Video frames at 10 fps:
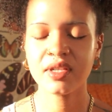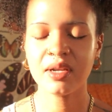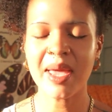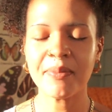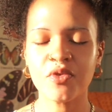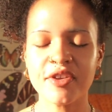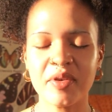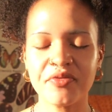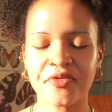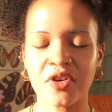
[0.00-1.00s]
Maybe we've
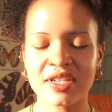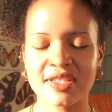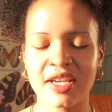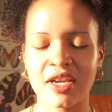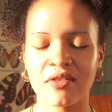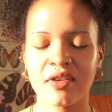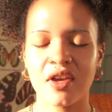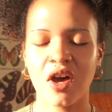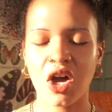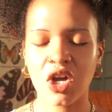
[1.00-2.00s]
been focusing
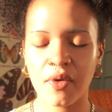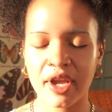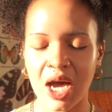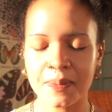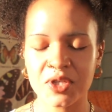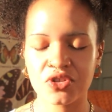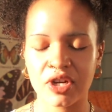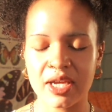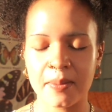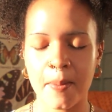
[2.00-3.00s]
on going
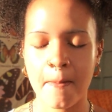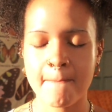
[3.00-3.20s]
upstream.